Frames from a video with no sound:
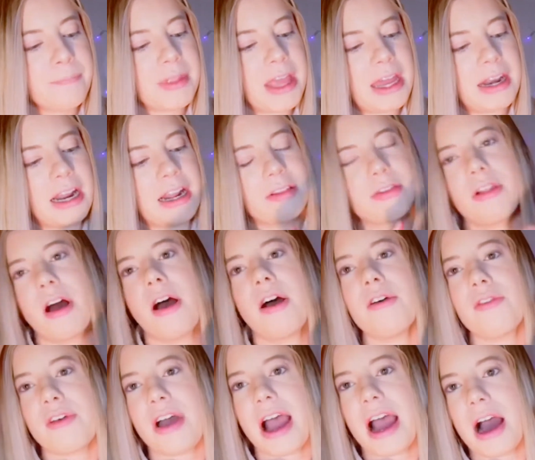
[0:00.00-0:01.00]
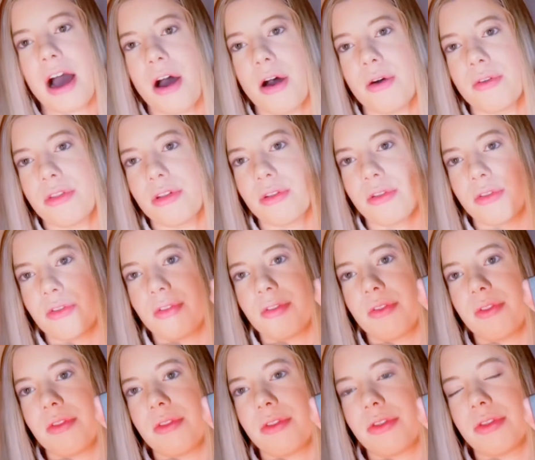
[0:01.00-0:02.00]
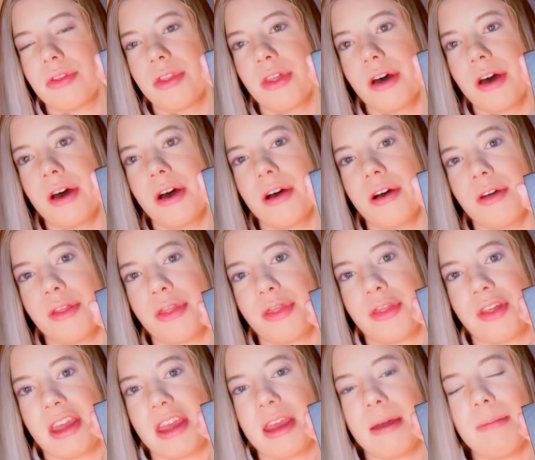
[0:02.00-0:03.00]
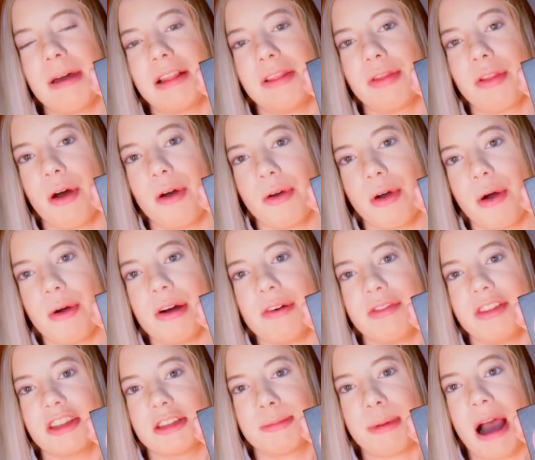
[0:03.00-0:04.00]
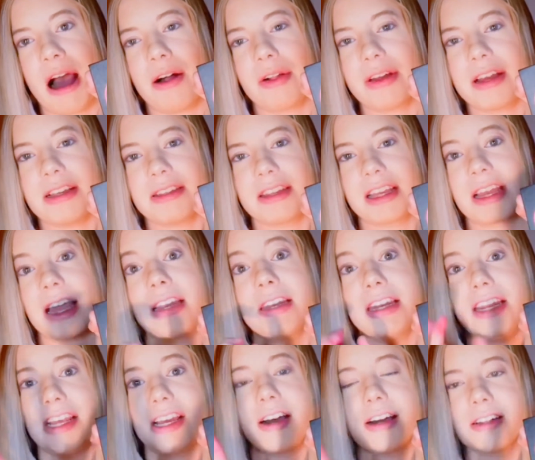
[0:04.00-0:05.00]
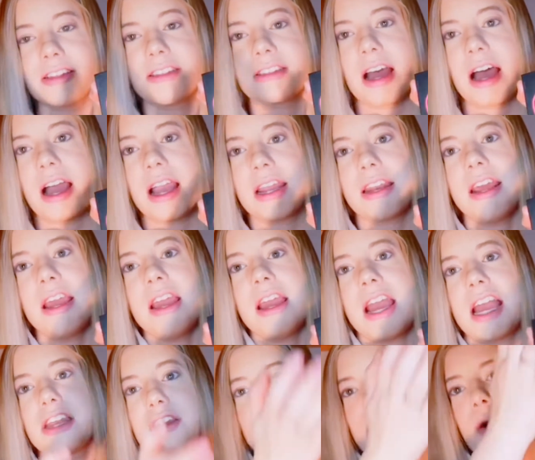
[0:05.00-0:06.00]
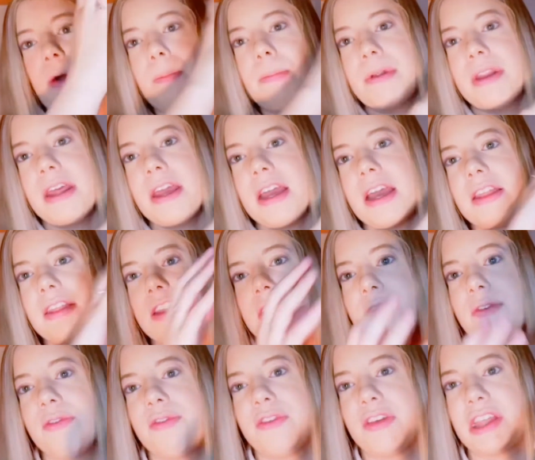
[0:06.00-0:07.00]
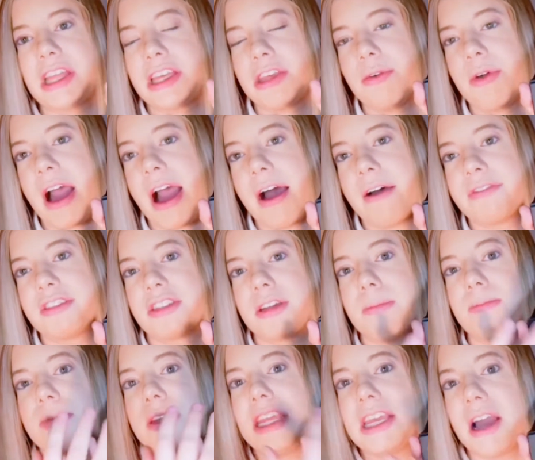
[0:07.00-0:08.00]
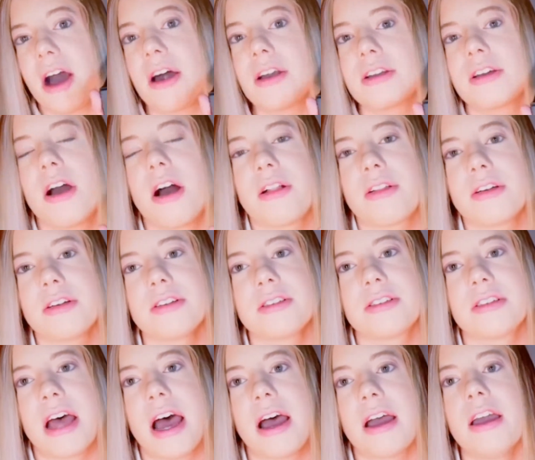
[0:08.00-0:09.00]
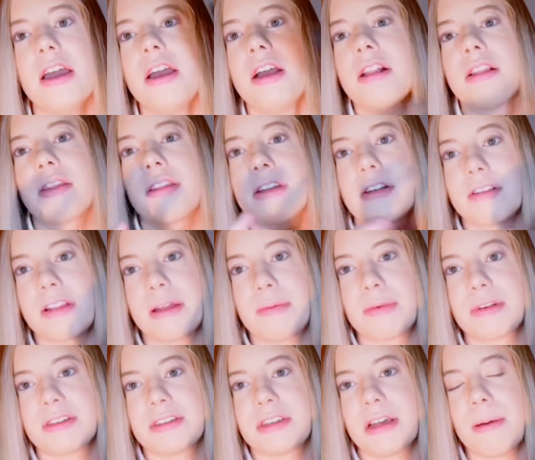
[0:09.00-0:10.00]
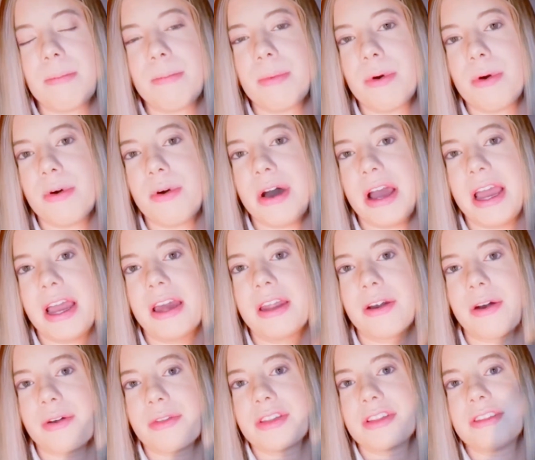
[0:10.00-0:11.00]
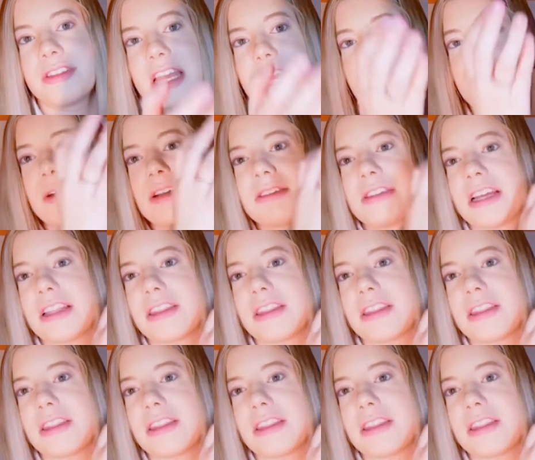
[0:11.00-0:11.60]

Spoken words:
And I love how the theme and logo of this palette is like a neon sign, and you open it and then you feel like you have some neon colors that literally resemble and are the same as like the